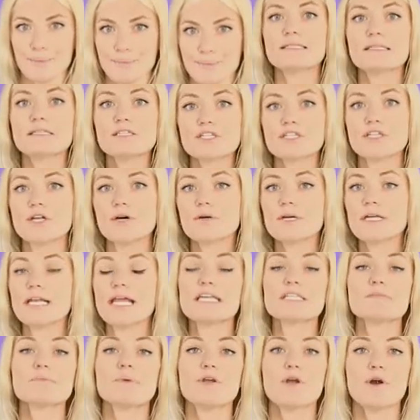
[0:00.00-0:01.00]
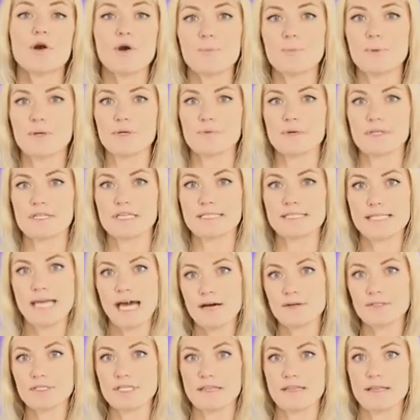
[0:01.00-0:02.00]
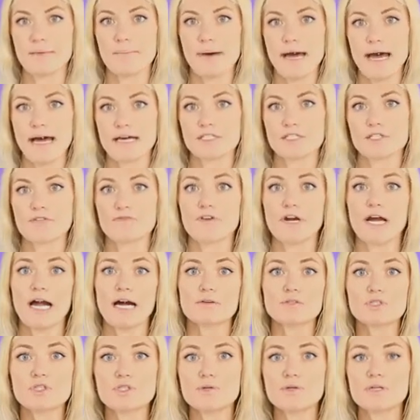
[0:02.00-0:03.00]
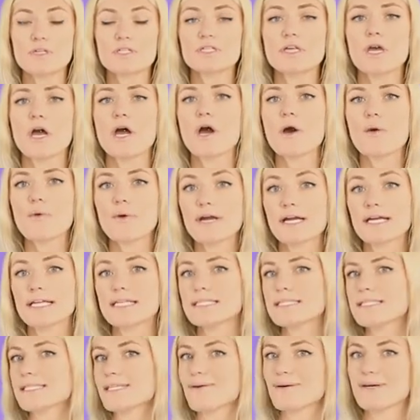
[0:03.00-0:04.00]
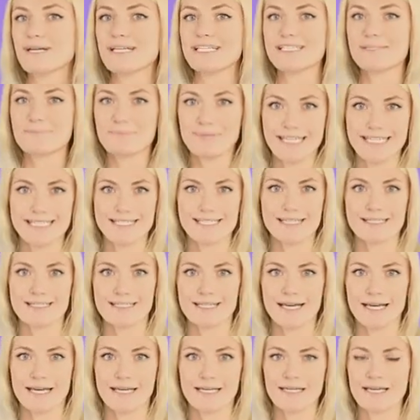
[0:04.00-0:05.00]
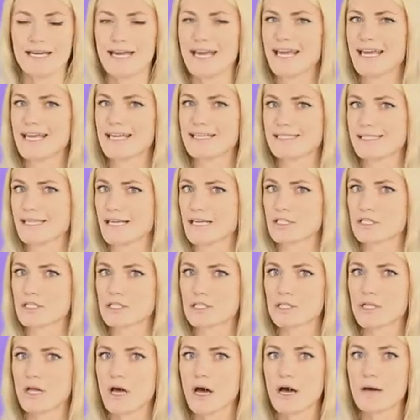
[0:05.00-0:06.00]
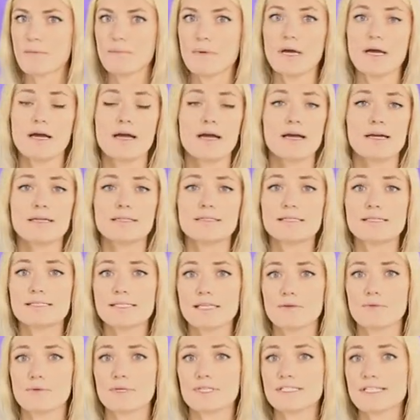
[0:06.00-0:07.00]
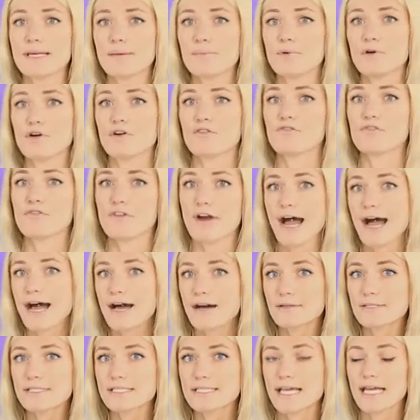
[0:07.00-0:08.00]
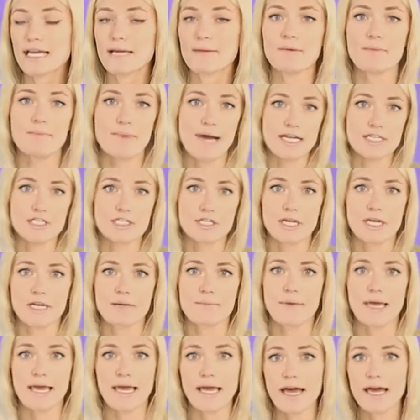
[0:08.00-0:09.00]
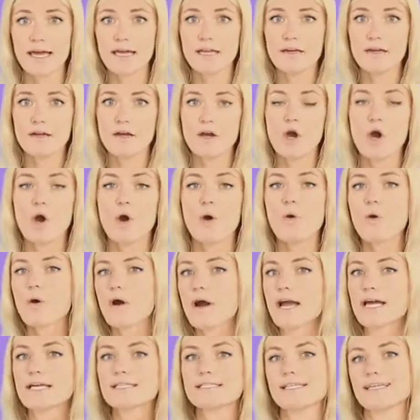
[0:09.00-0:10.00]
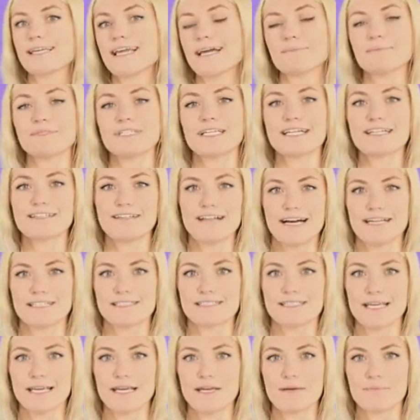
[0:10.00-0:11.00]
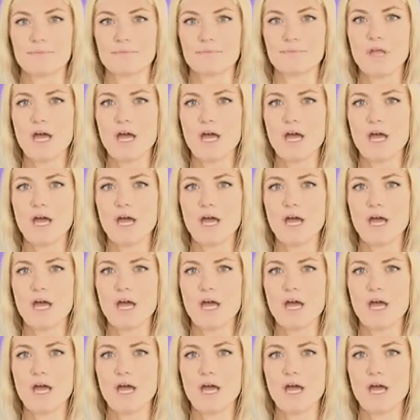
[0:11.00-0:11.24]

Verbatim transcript: Since Logan has been open with his house in the past for house tours, we're gonna see what his place is like. Is he a slob? Does it resemble a frat house like I'm imagining in my head? Or has he kept it classy?